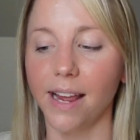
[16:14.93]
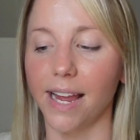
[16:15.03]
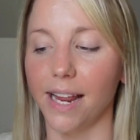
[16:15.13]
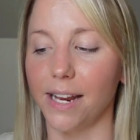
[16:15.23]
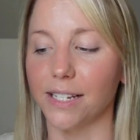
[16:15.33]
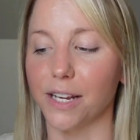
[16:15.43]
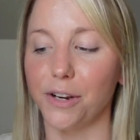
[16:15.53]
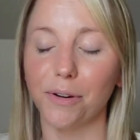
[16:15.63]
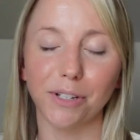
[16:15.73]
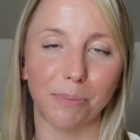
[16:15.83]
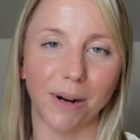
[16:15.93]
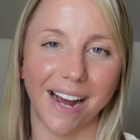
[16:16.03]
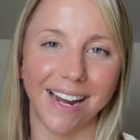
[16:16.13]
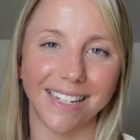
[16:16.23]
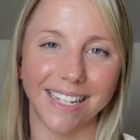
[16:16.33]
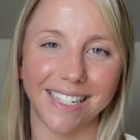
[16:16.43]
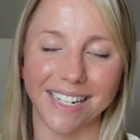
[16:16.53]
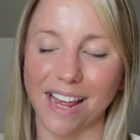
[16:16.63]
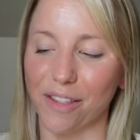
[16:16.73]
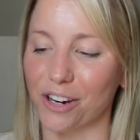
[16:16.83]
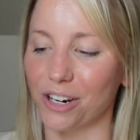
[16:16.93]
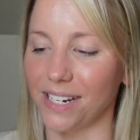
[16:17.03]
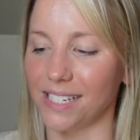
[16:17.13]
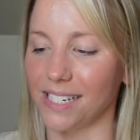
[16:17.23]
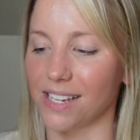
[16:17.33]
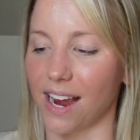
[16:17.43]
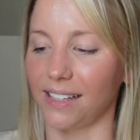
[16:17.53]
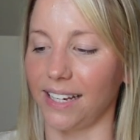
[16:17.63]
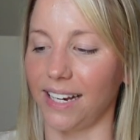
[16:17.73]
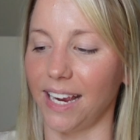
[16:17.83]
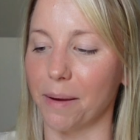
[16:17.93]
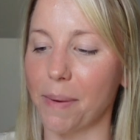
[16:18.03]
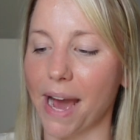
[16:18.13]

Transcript: It is no surprise, it's another Crazy Sock Lady